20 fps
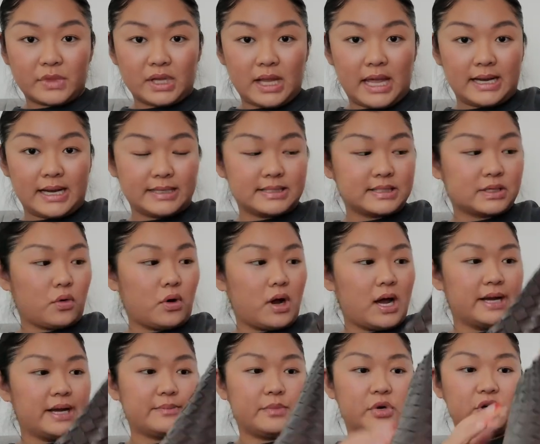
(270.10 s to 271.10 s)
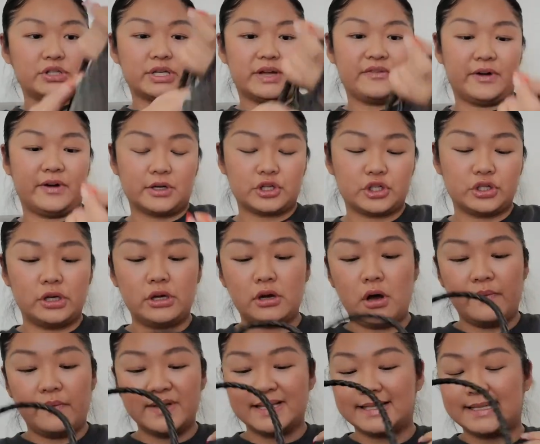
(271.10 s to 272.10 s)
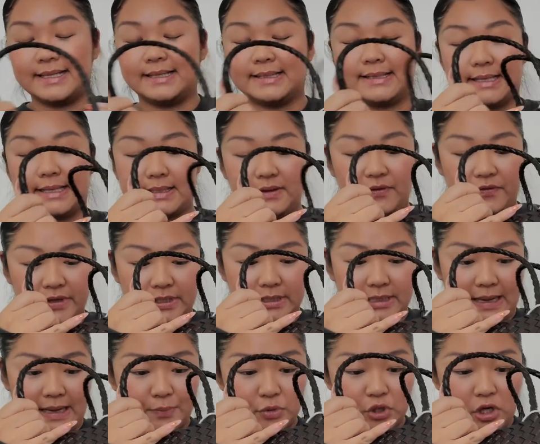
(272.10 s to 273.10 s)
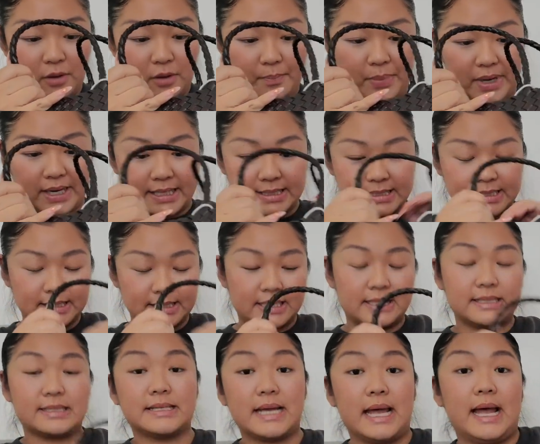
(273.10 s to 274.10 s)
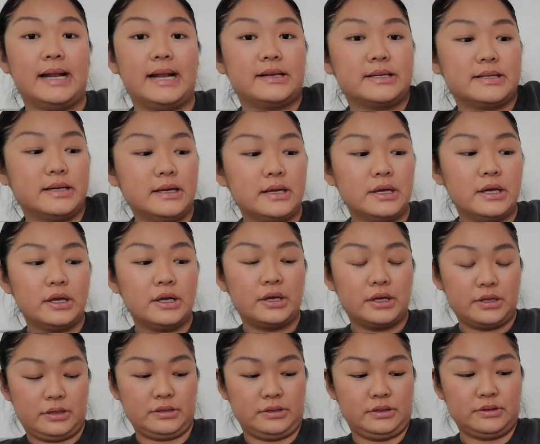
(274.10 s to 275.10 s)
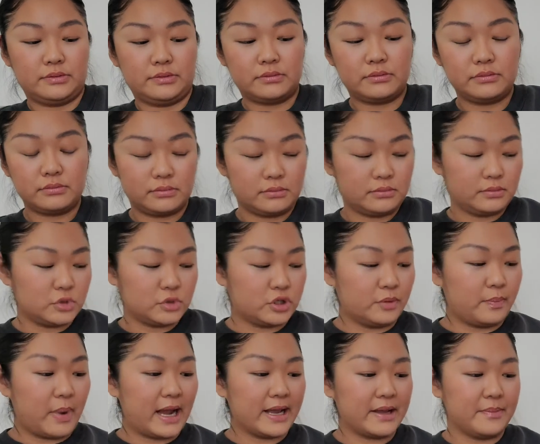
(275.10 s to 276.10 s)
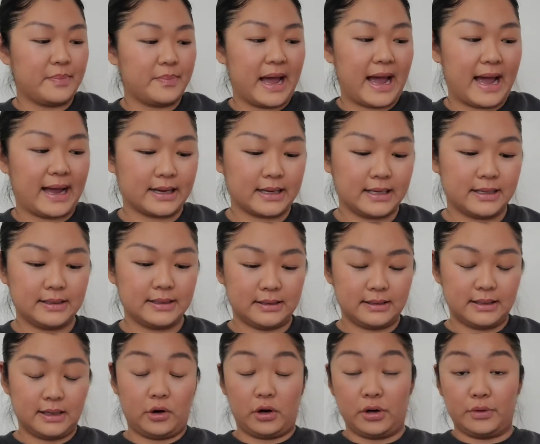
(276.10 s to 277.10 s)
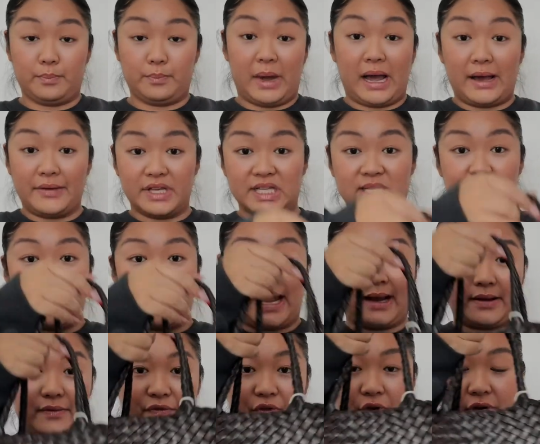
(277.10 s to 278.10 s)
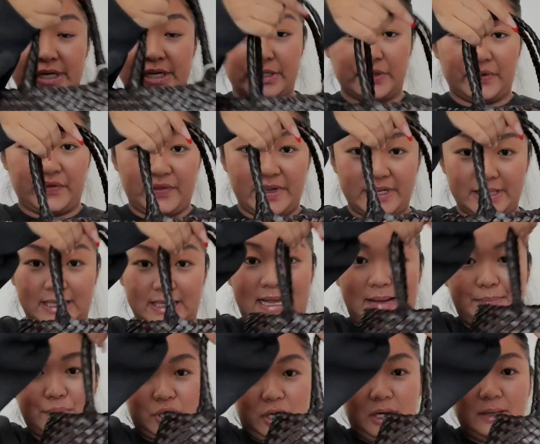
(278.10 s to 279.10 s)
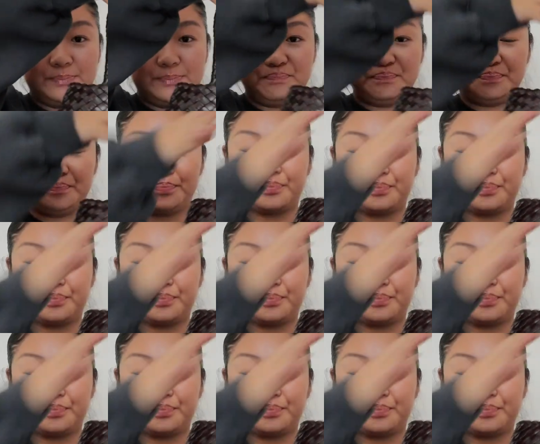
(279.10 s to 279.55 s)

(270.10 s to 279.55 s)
it's quite multifunctional. Obviously it doesn't fit a laptop, but I didn't intend to buy a bag or buy this bag for it to fit a laptop.